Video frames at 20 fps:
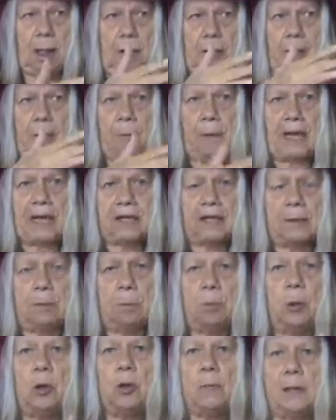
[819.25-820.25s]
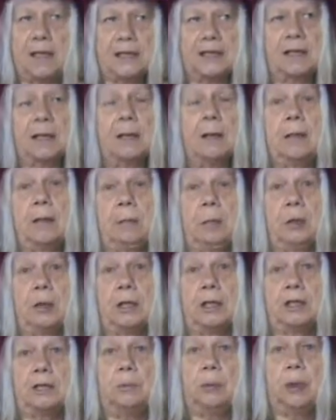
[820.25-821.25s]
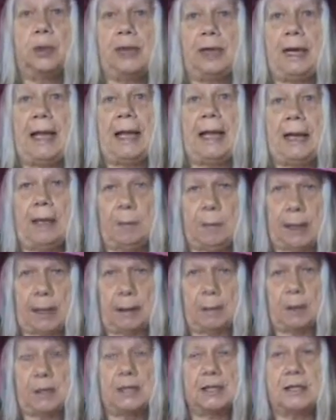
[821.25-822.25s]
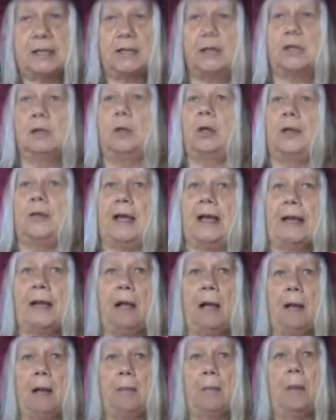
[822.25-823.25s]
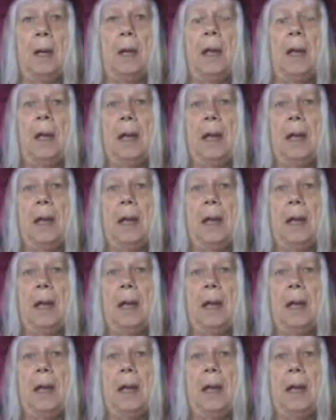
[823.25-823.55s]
the poor Mexican communities more than anybody, because this is where they come.